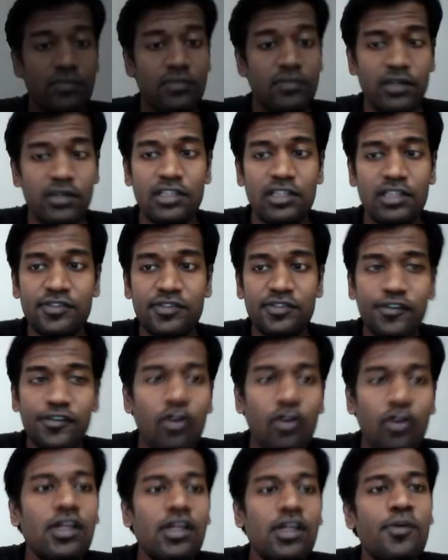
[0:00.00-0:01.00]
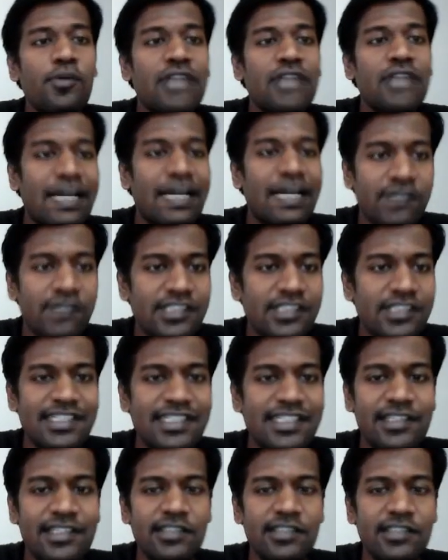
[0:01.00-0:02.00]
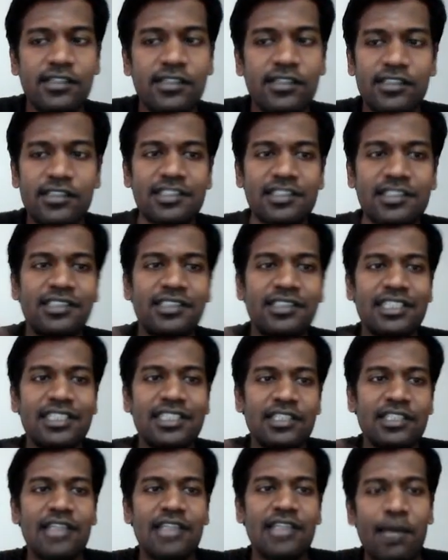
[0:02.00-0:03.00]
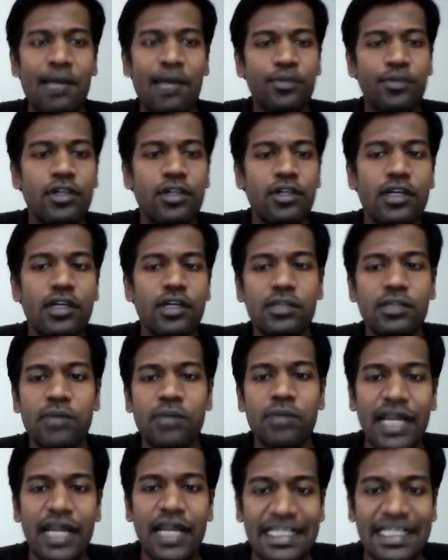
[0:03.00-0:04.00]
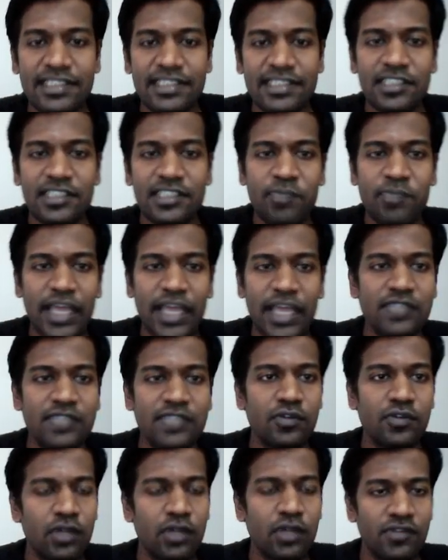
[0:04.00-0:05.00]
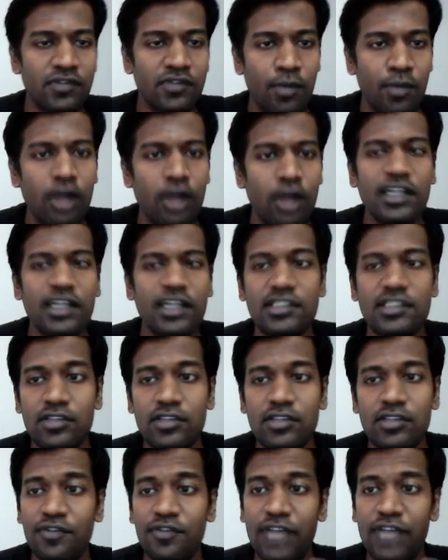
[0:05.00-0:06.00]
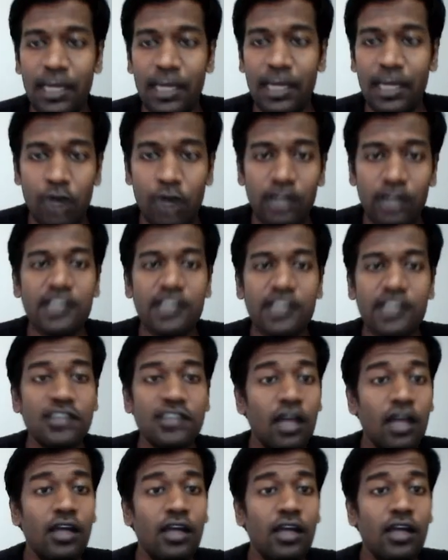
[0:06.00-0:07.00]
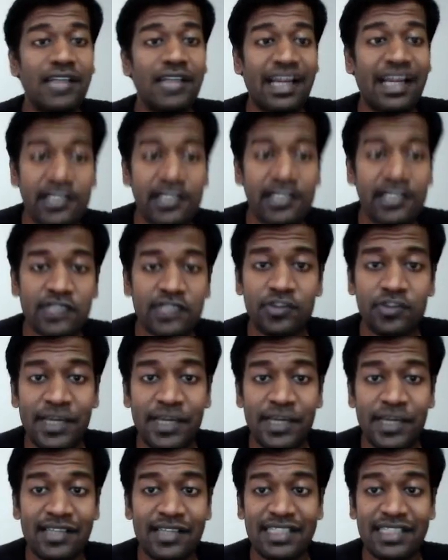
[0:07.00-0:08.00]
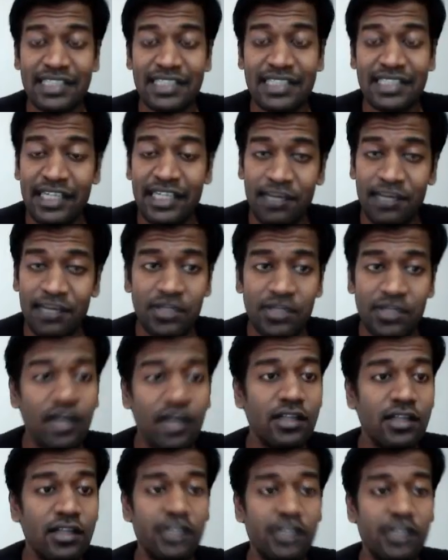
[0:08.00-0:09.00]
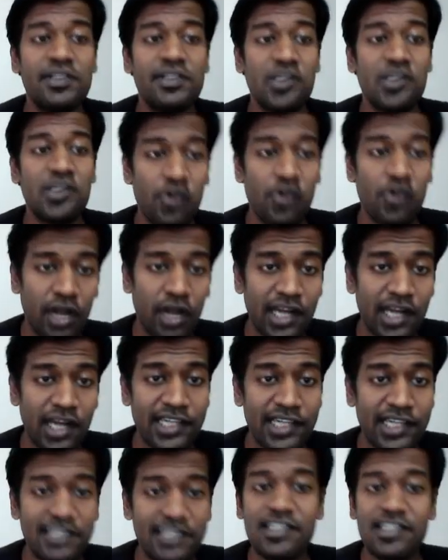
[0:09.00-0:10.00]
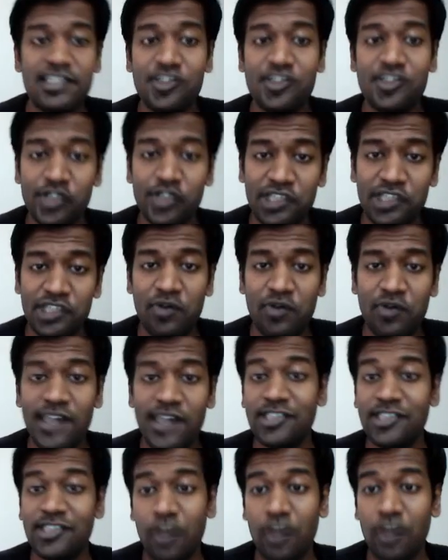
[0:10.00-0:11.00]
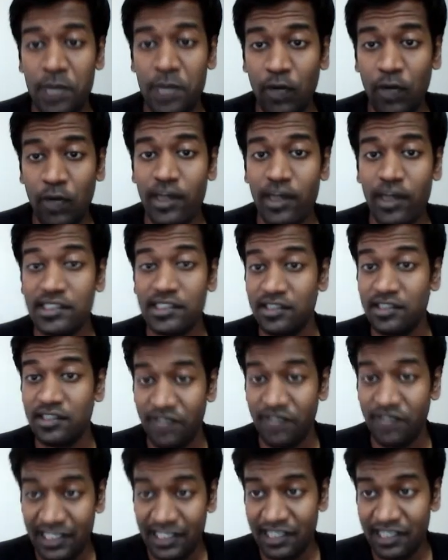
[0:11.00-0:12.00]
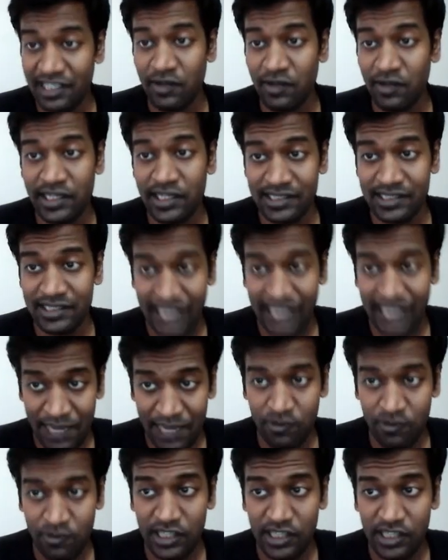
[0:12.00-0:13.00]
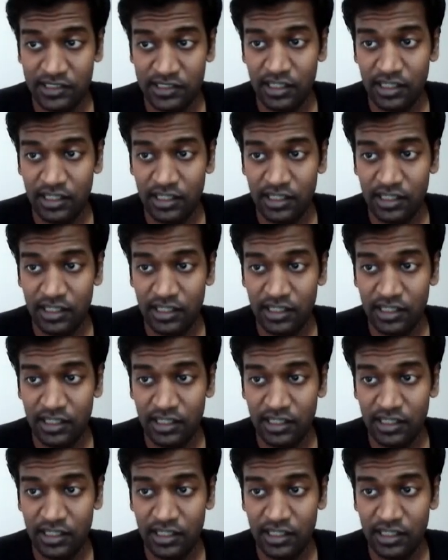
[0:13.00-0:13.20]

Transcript: As we were talking about the advanced test engine, right? This is just a sample analysis page for one of the mock tests. So if you take a mock test, the analysis would be in such a depth that you will see overall analysis, question wise, topic wise, difficulty wise and time wise.